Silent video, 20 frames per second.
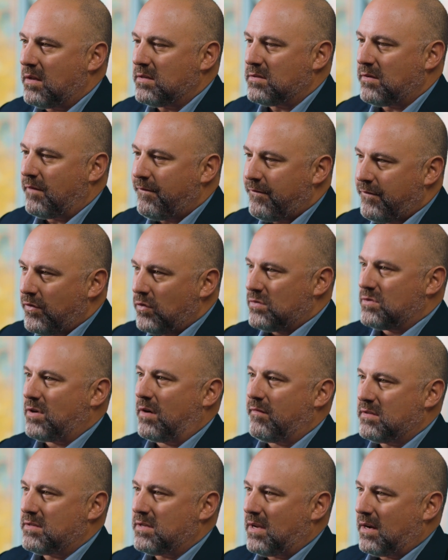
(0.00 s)
It's a food
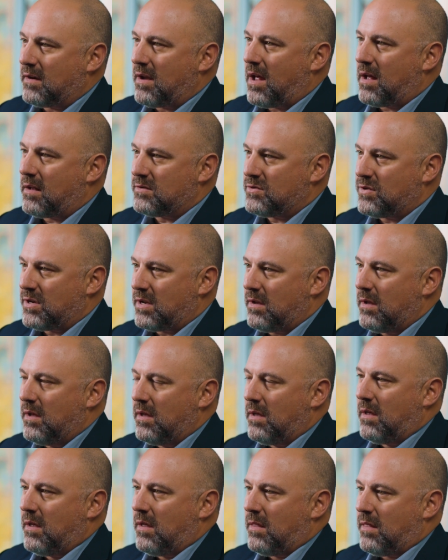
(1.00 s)
service technology
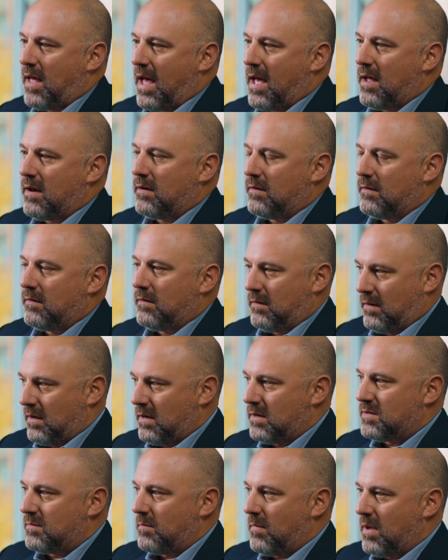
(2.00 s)
that
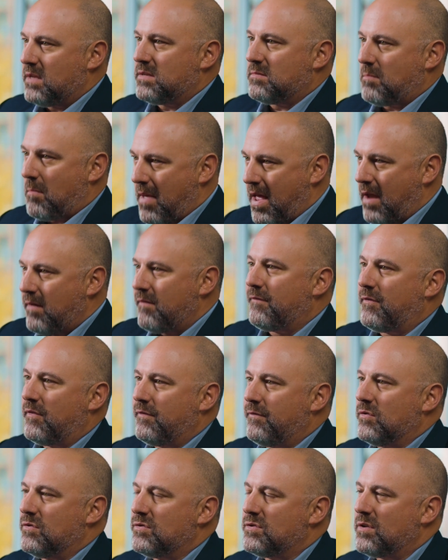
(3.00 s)
is meant for
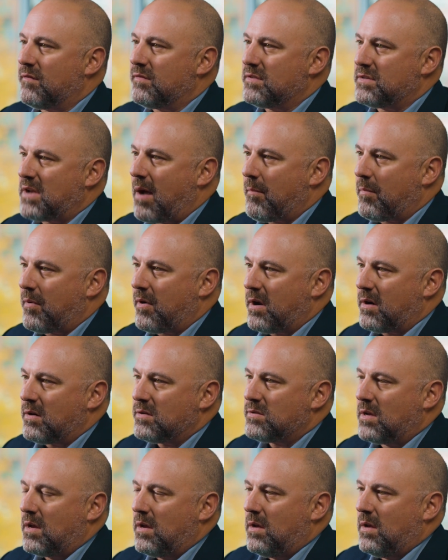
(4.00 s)
food service
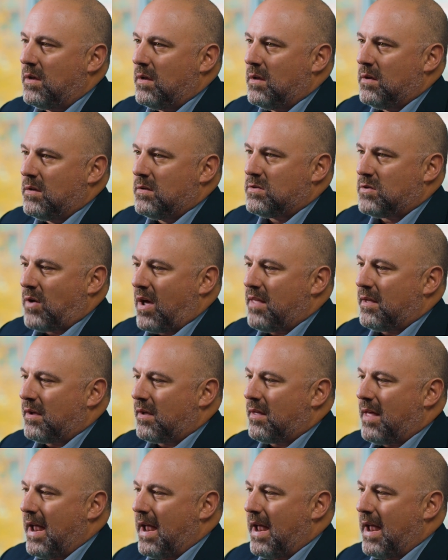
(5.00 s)
operators. So I think